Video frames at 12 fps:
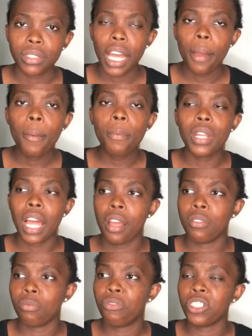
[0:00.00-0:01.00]
There are people
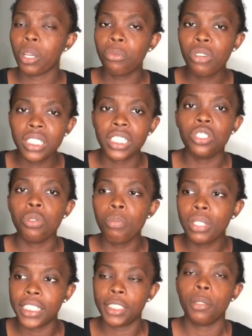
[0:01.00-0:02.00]
that, for some reason, you
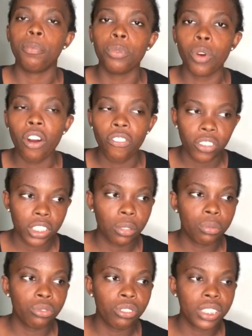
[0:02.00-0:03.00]
meet these people, or for
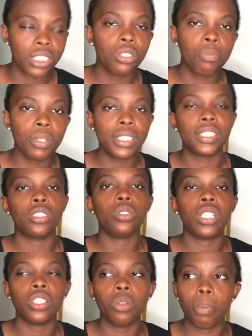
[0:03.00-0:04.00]
some reason, you meet
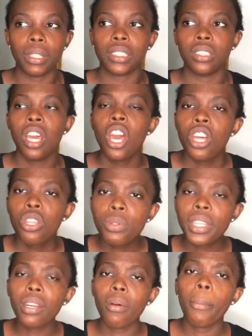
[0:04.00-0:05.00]
this other person. You
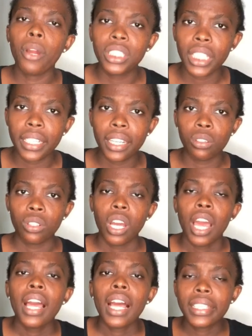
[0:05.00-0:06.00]
tell them about your channel,
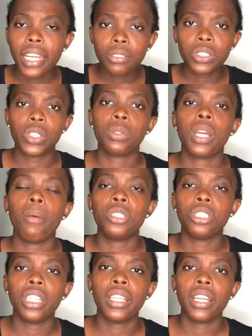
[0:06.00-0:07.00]
you tell them to subscribe
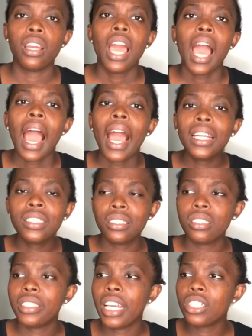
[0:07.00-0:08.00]
to your channel, and
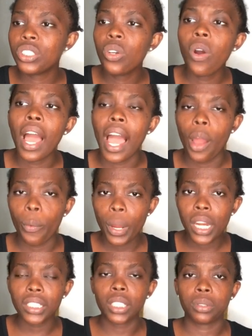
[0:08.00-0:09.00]
there's no how
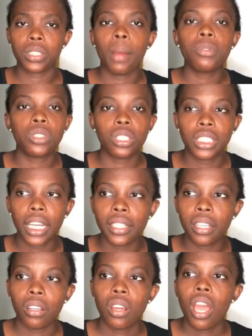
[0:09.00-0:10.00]
when they subscribe to your
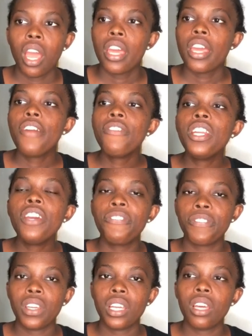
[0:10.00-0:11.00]
channel. Even if
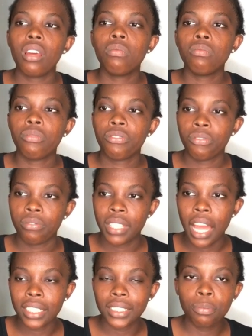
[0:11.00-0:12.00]

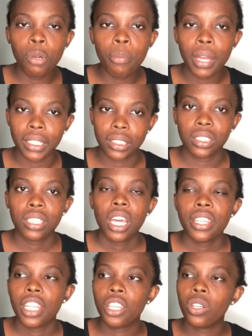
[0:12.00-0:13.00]
that moment,
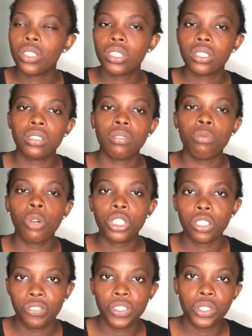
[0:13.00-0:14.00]
they don't
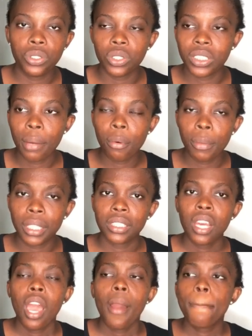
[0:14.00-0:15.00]
watch your videos, that moment.
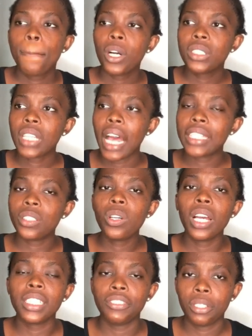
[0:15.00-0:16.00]
But as long
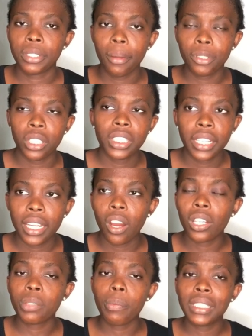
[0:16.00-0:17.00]
as you subscribe to your channel,
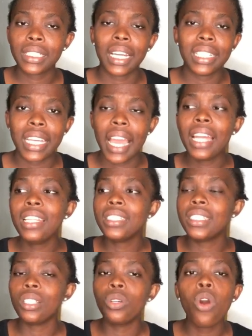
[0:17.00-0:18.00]
automatically,
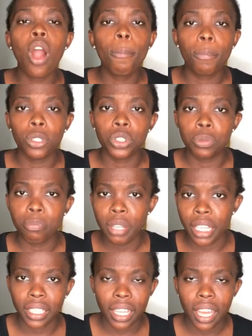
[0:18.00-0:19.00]
any single upload you
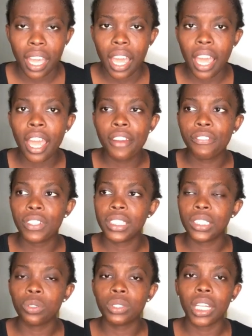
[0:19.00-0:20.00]
make, every
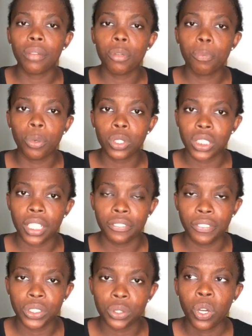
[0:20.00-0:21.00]
single time you post a
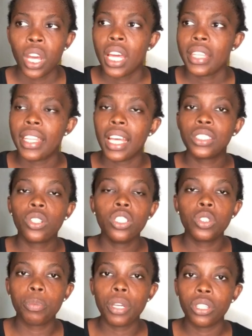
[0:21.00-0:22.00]
video, there's
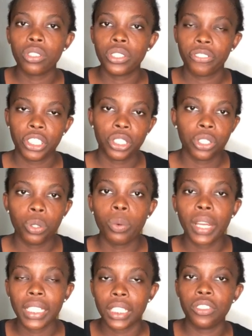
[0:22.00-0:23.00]
going to be a notification. They
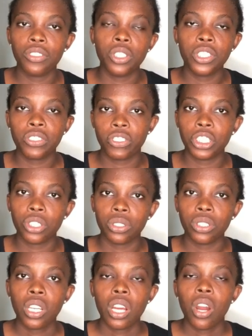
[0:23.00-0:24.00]
will get a
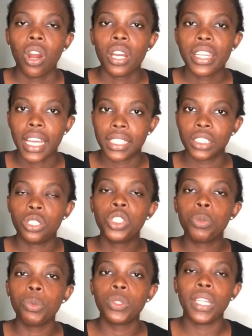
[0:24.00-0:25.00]
notification. Yes,
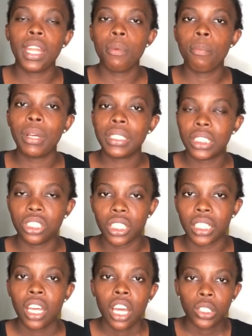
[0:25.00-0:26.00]
YouTube will send them a message
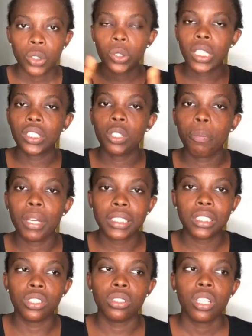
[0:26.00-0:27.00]
that so-and-so
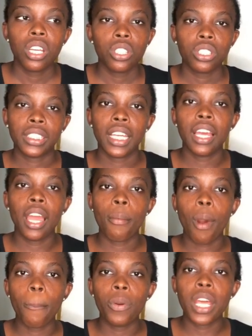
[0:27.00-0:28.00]
person said,
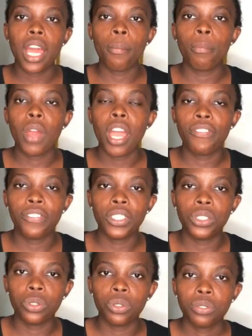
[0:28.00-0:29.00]
uploaded a
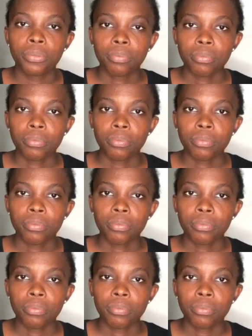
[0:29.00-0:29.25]
video.